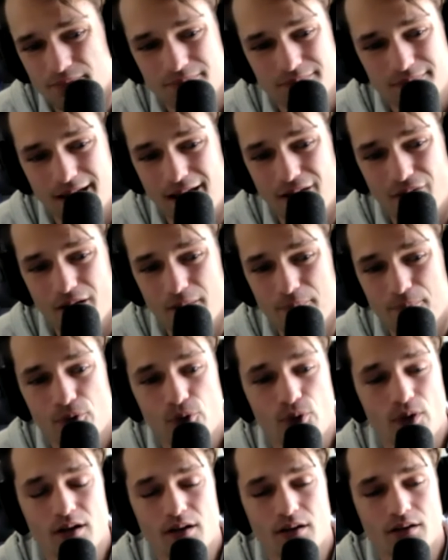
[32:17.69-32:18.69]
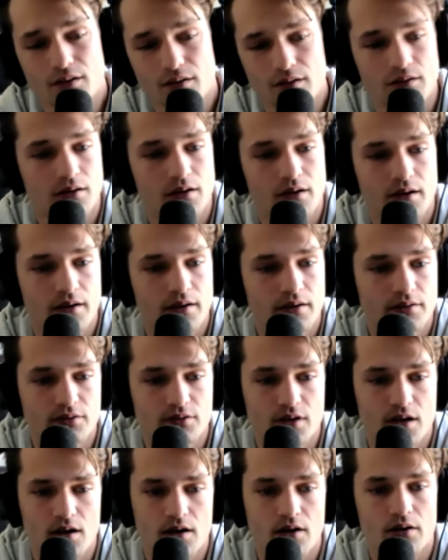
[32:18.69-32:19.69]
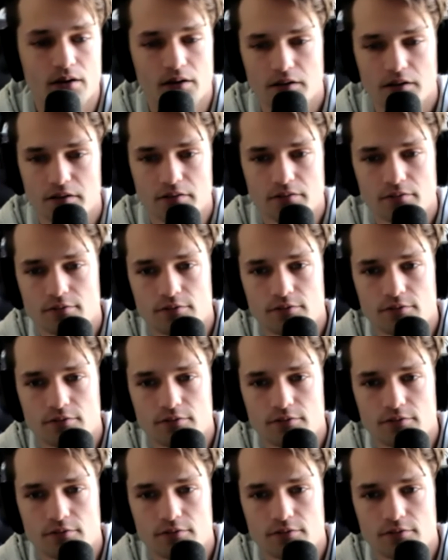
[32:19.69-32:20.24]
empathetic and caring